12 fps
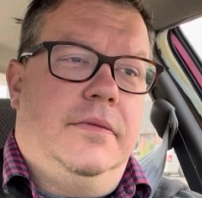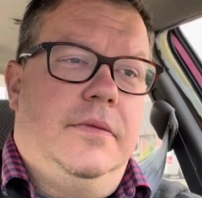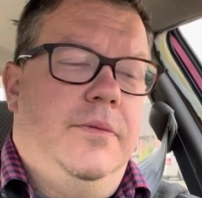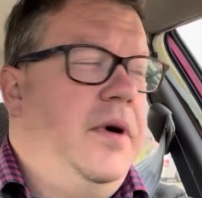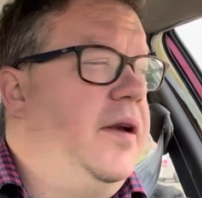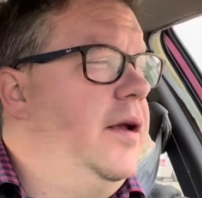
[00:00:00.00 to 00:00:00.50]

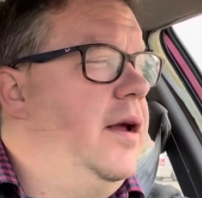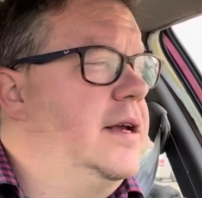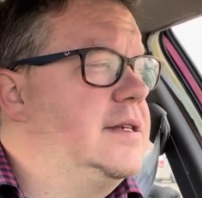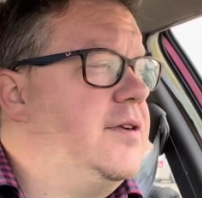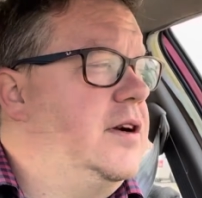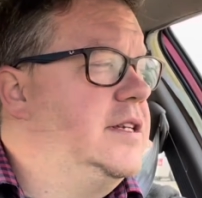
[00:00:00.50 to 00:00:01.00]
But
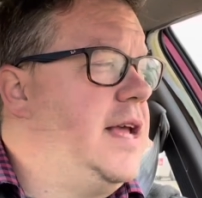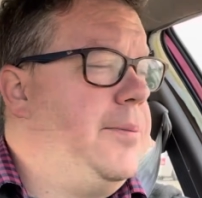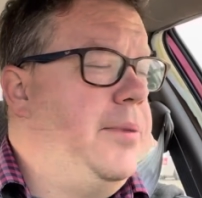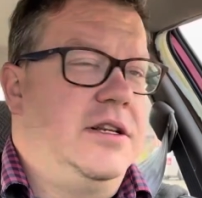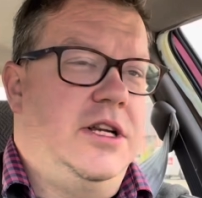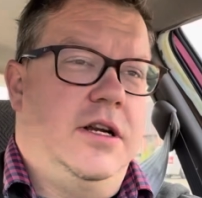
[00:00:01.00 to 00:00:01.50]
as far as that
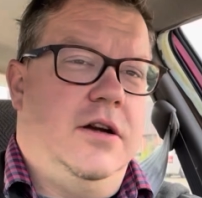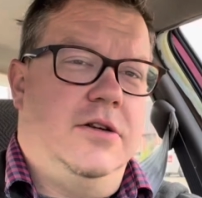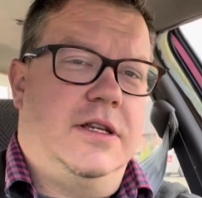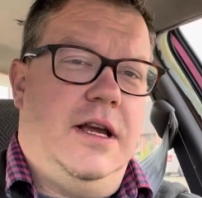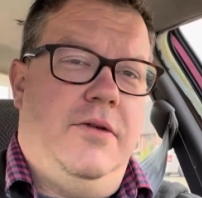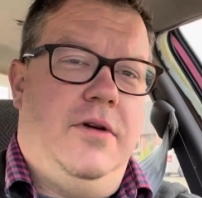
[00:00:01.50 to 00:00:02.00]
project
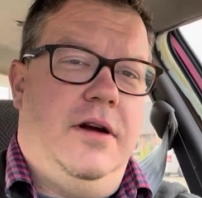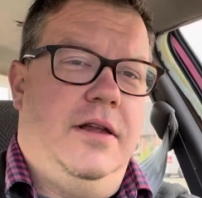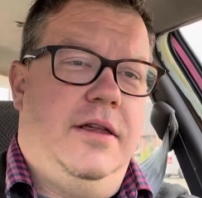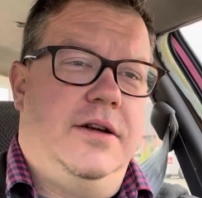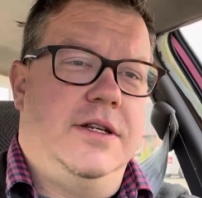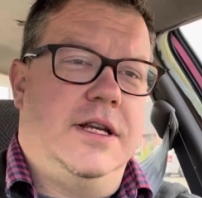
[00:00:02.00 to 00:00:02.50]
goes, I
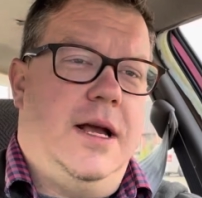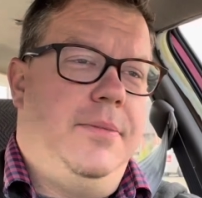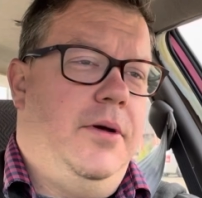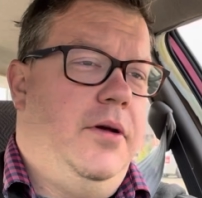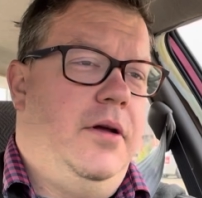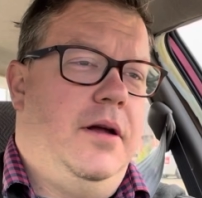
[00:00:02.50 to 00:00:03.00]
want
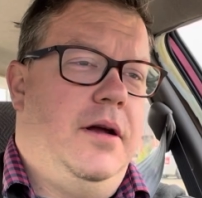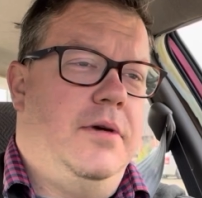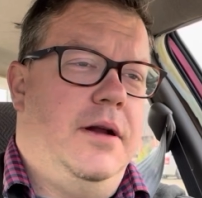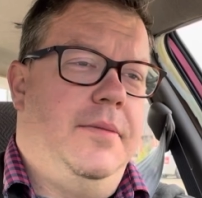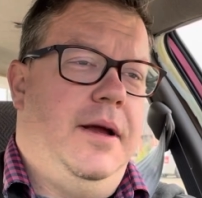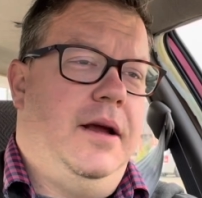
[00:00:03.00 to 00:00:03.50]

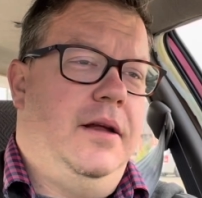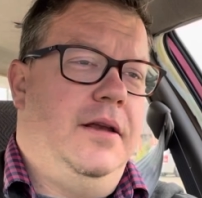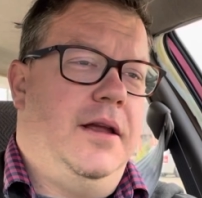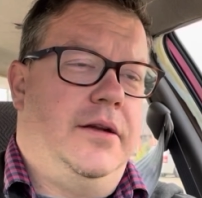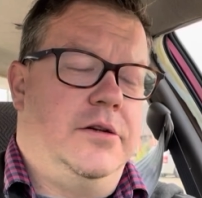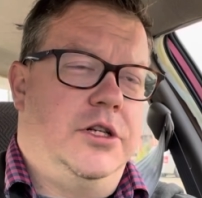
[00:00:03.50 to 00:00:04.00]
to make
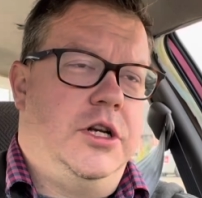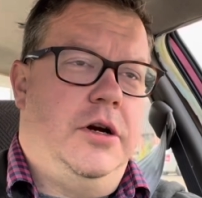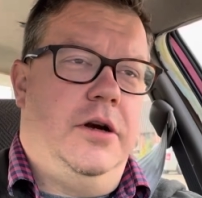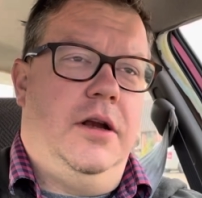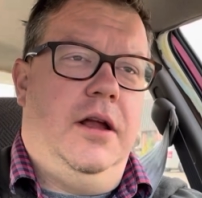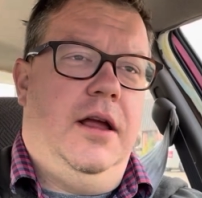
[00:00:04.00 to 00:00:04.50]
another
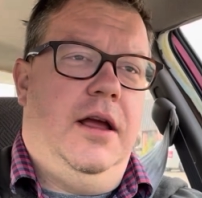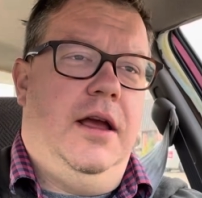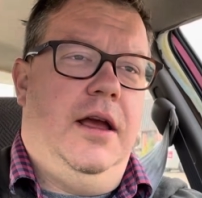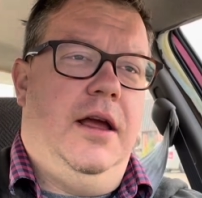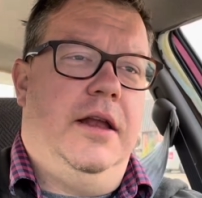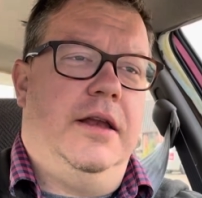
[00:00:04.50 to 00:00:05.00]
shirt,
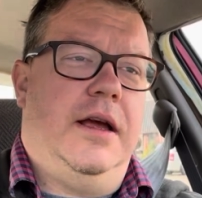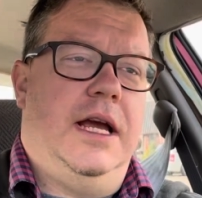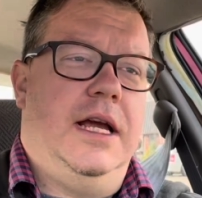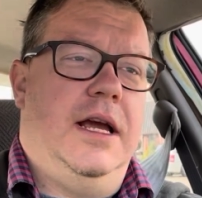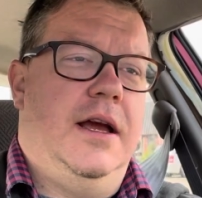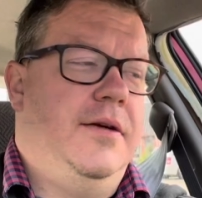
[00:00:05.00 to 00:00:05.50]
and
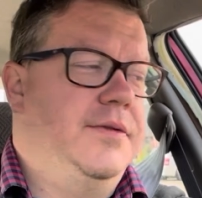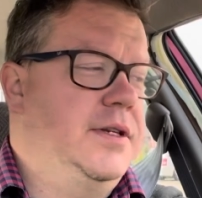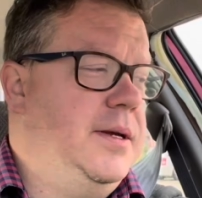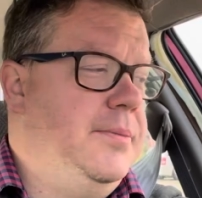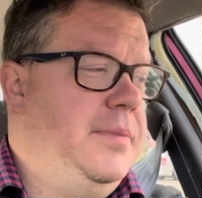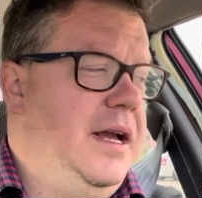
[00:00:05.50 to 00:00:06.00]
I have
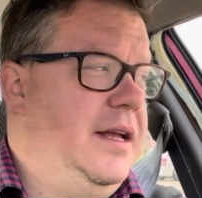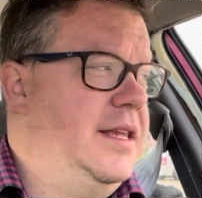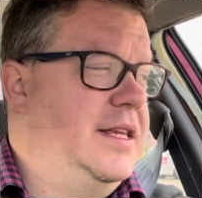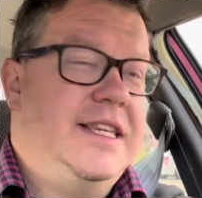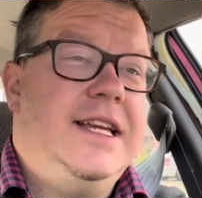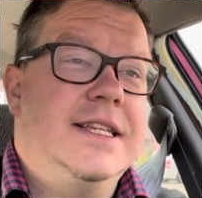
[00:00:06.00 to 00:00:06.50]
some behind the
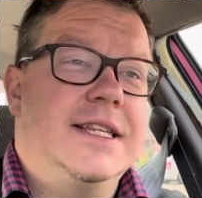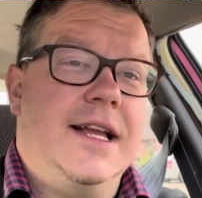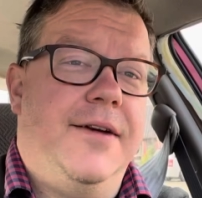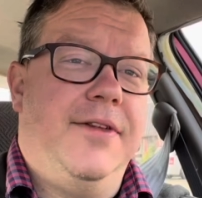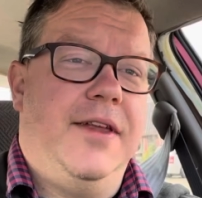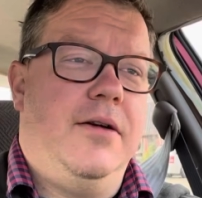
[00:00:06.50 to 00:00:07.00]
scenes
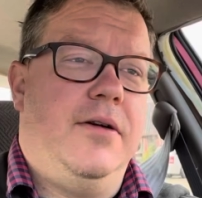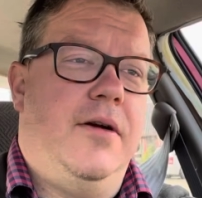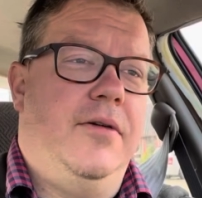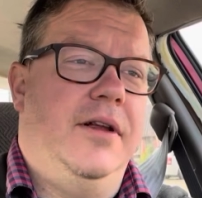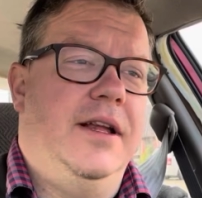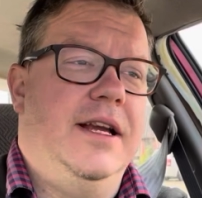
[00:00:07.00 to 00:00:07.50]
stuff that I want to
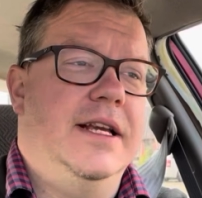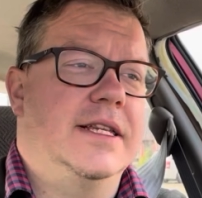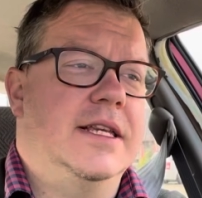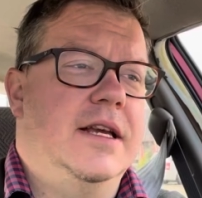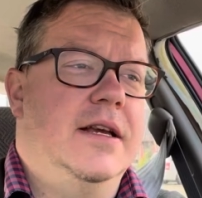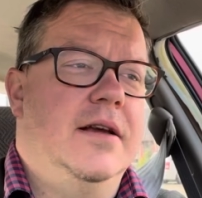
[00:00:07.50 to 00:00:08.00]

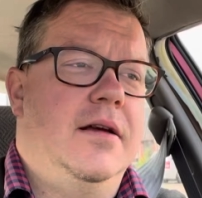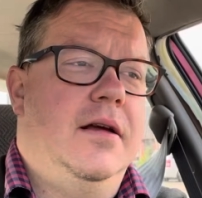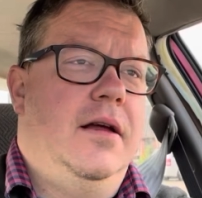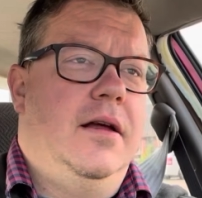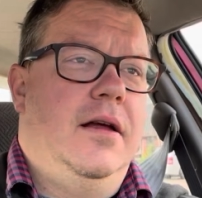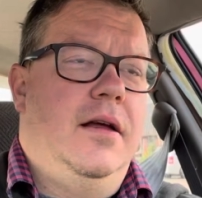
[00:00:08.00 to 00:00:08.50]
release.
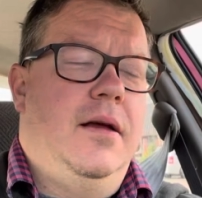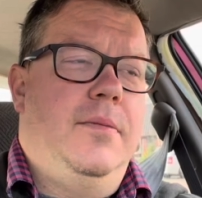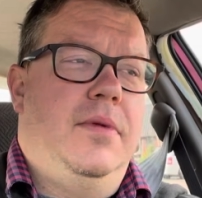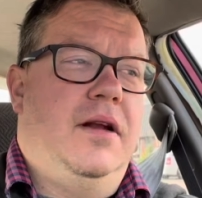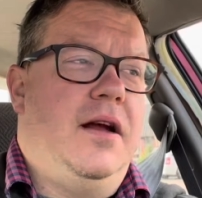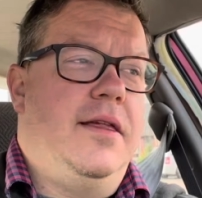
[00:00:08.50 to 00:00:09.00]

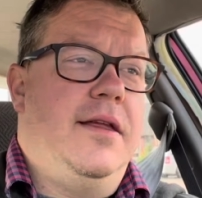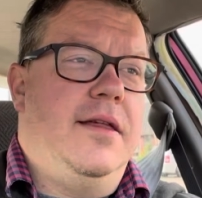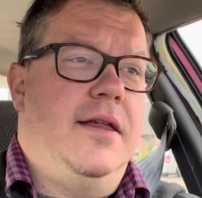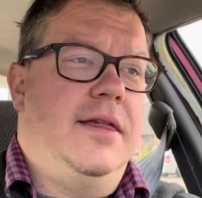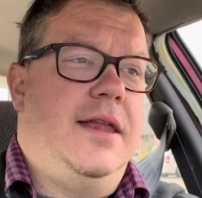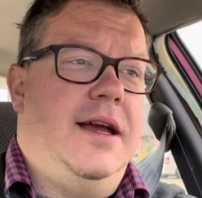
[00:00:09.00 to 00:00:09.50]
But other
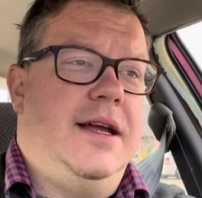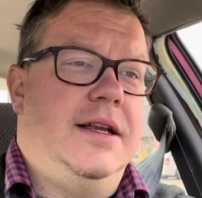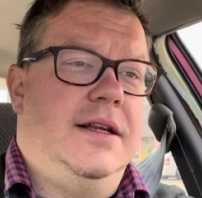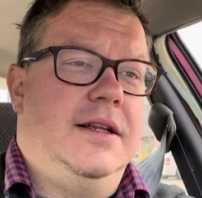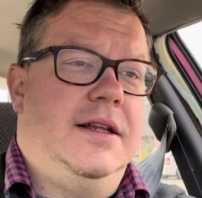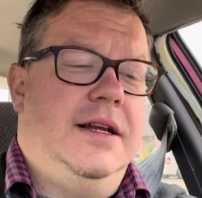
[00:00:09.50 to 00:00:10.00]
than that,
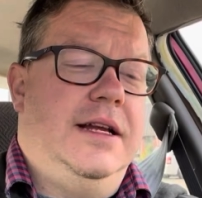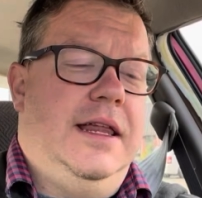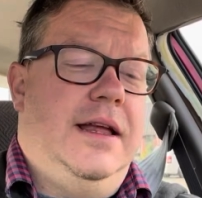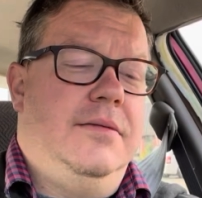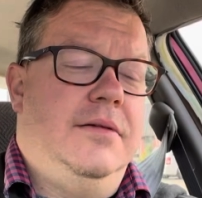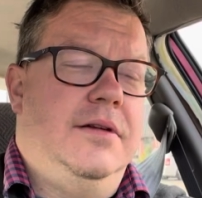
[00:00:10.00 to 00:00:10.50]
like,
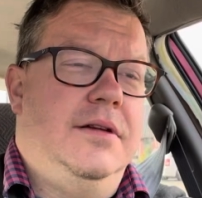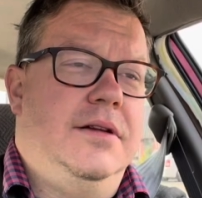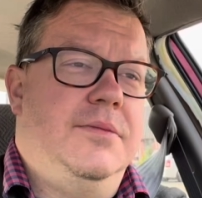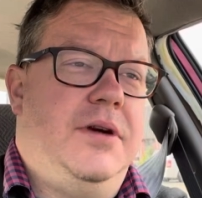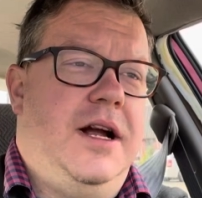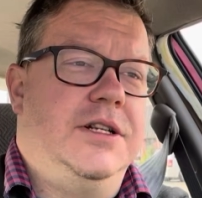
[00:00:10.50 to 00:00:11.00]
that
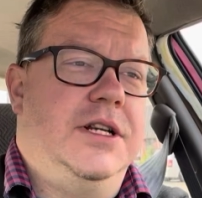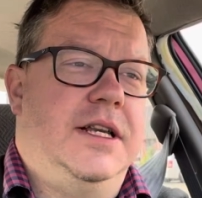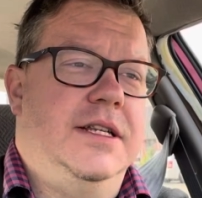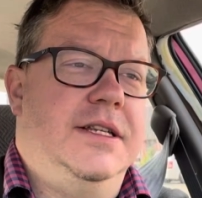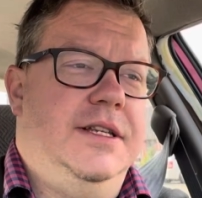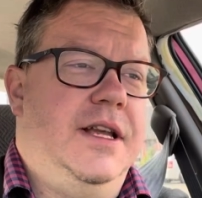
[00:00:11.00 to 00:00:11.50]
project
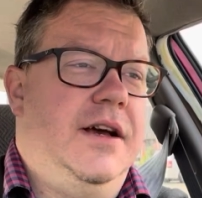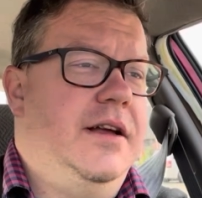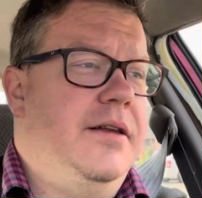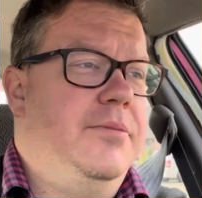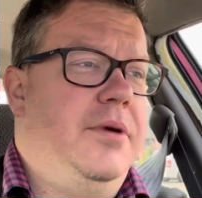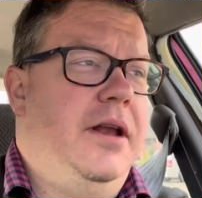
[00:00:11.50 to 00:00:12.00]
is
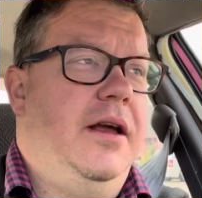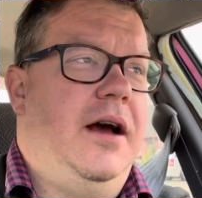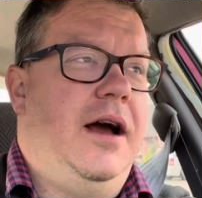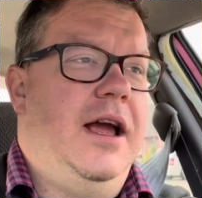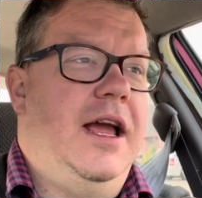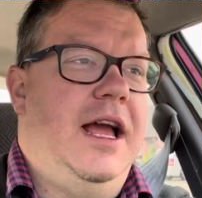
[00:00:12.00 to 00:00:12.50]
done. But
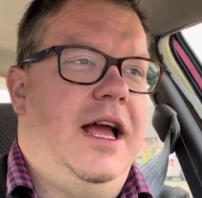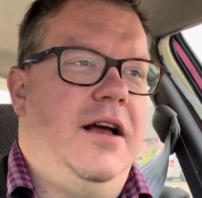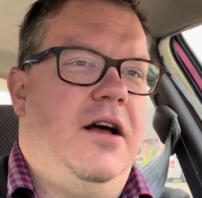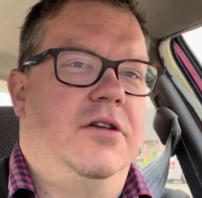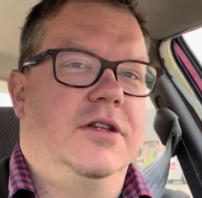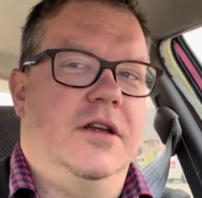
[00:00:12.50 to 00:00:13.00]
I
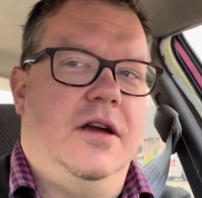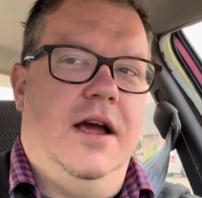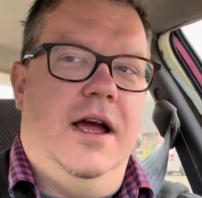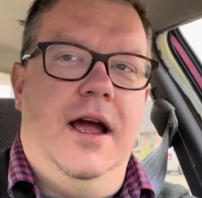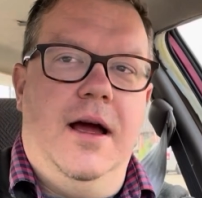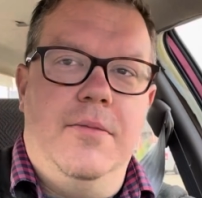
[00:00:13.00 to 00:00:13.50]
also
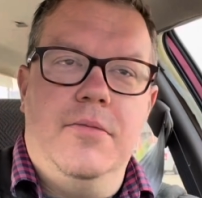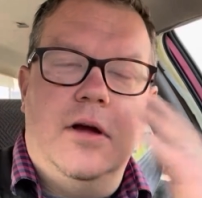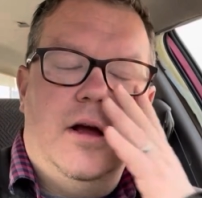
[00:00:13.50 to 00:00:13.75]
am,